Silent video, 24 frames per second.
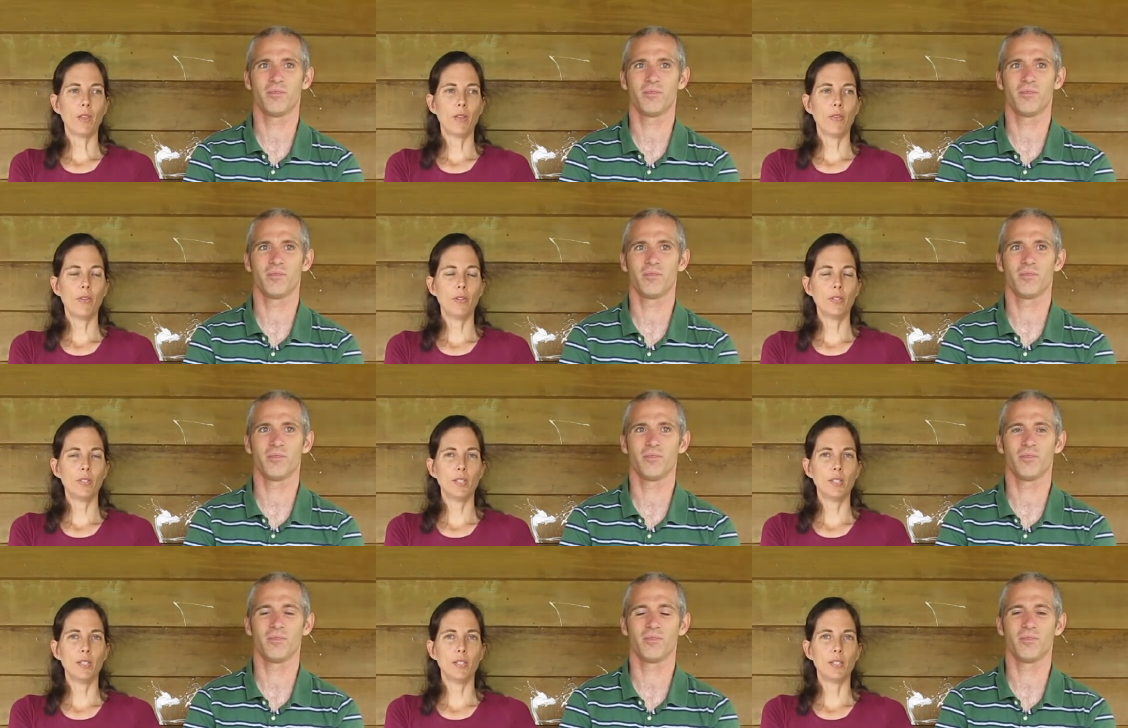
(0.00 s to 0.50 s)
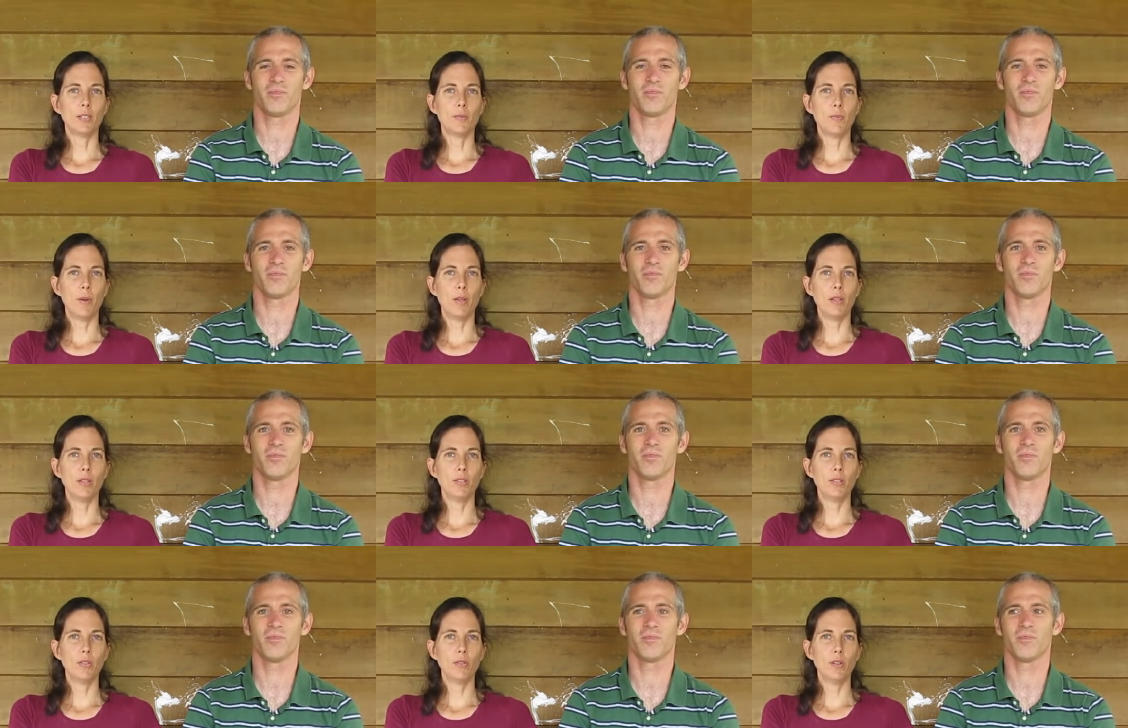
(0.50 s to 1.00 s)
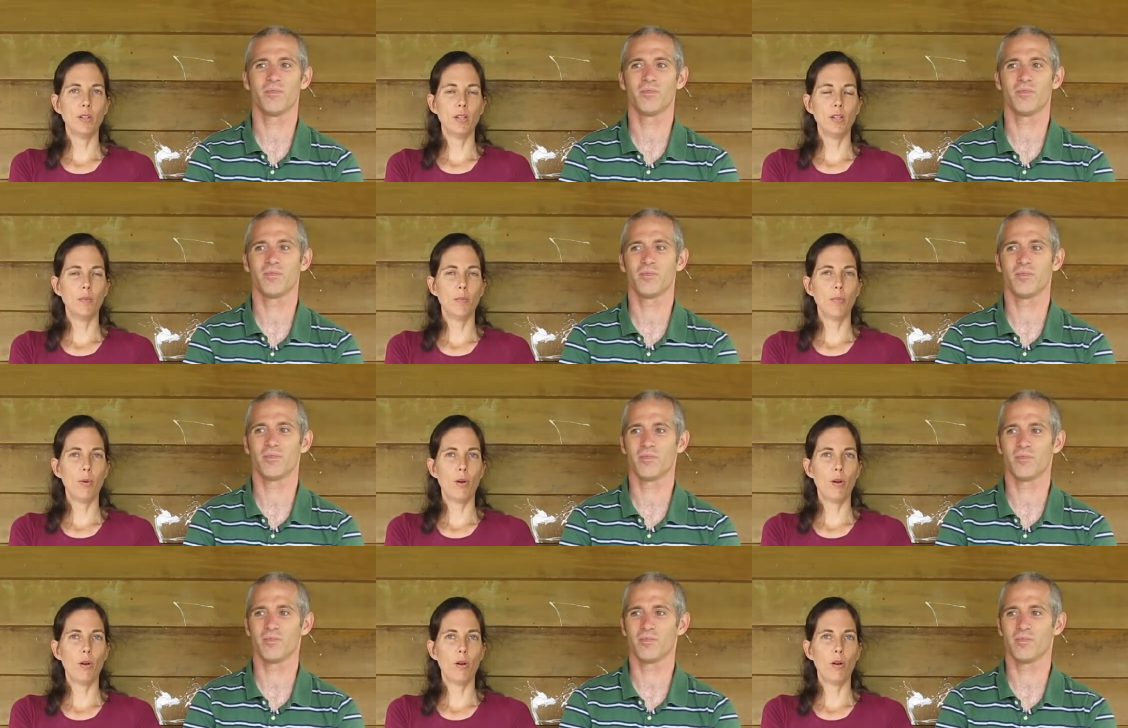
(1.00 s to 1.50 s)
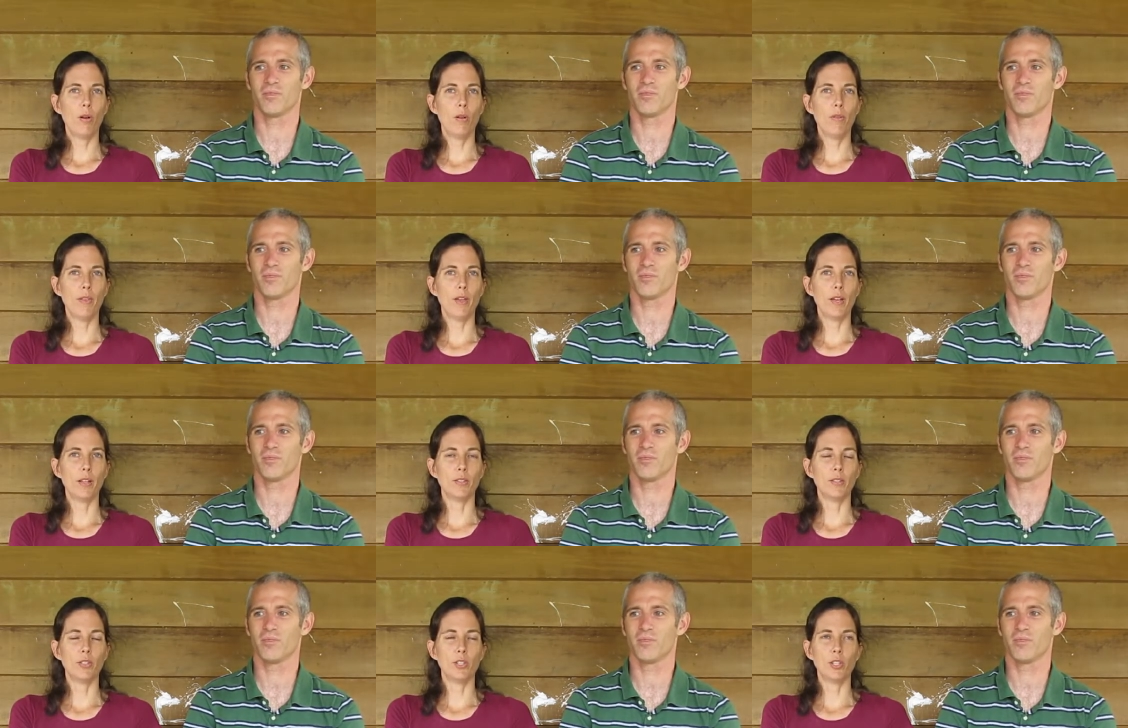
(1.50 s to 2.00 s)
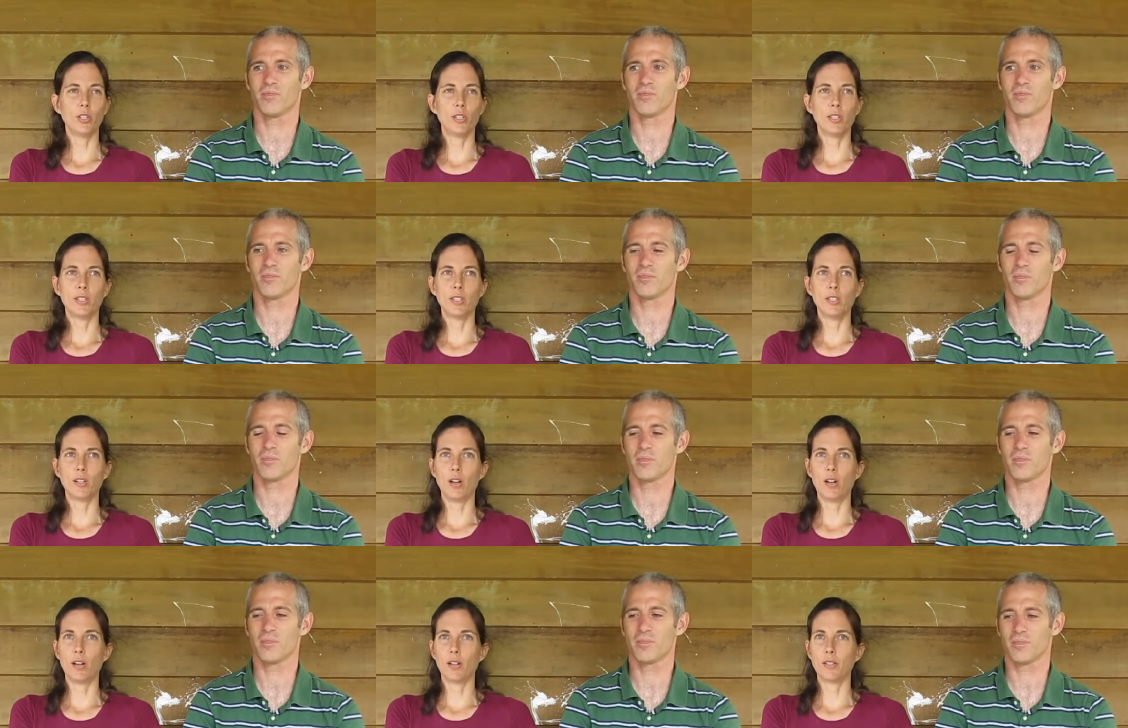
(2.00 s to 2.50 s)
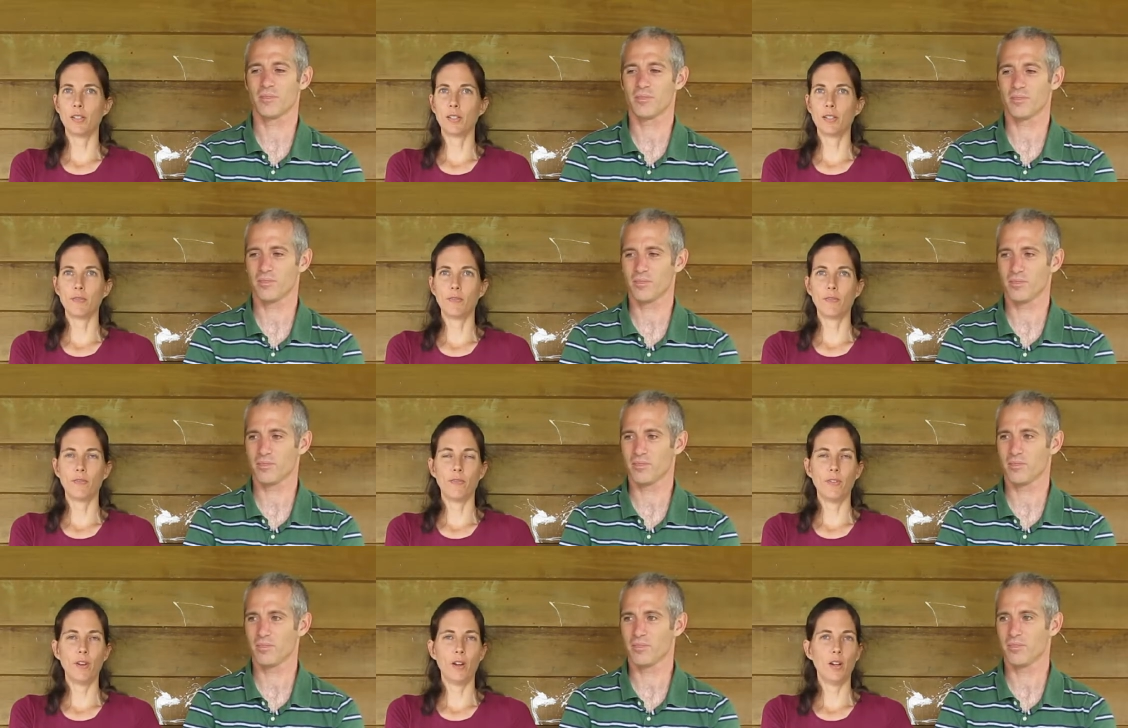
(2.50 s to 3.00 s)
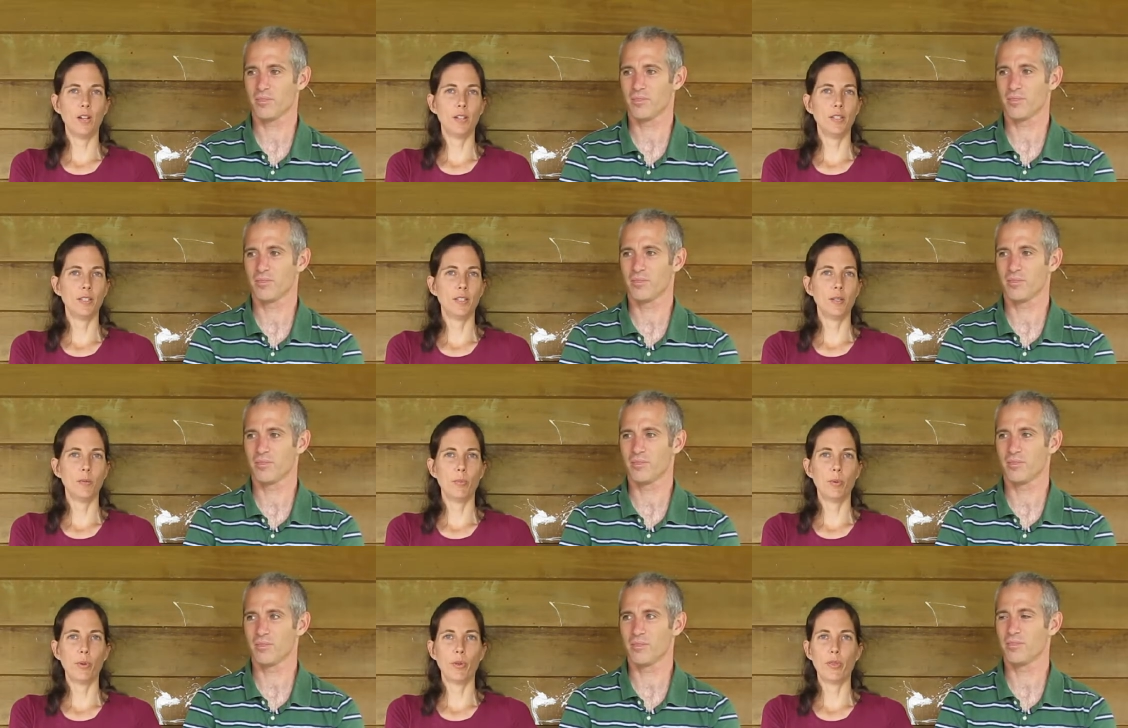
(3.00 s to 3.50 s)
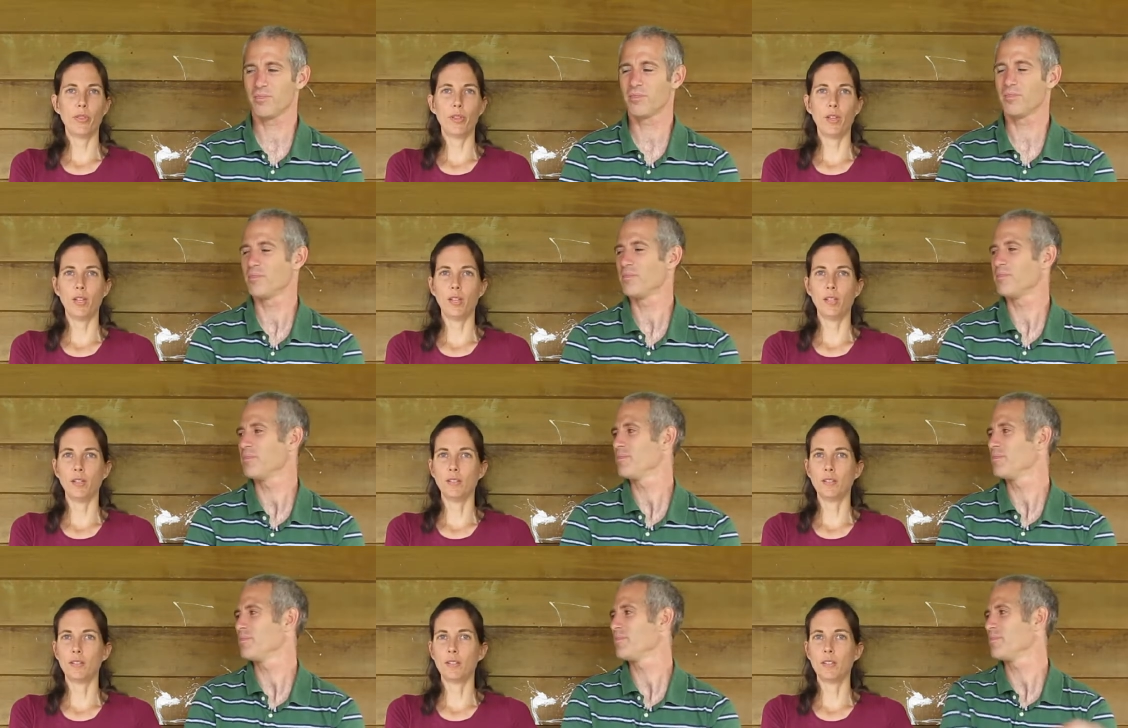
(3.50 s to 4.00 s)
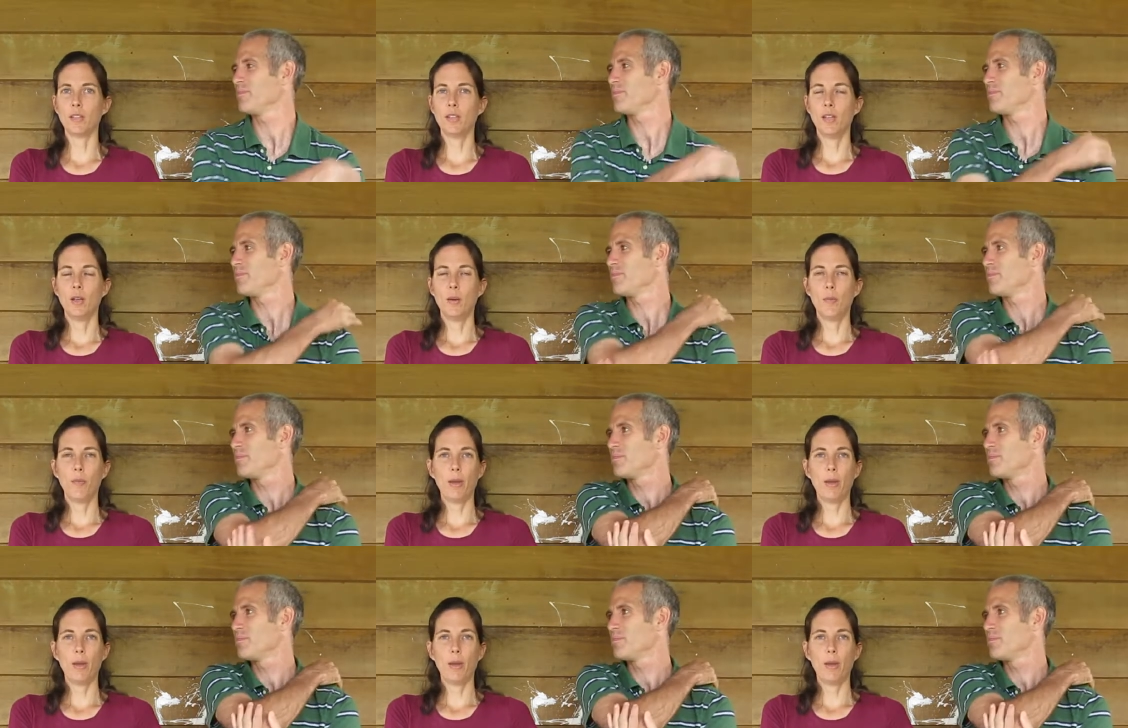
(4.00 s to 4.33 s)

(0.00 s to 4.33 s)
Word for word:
Speaker 1: there's a dispensary in Paul that just stocks very simple things,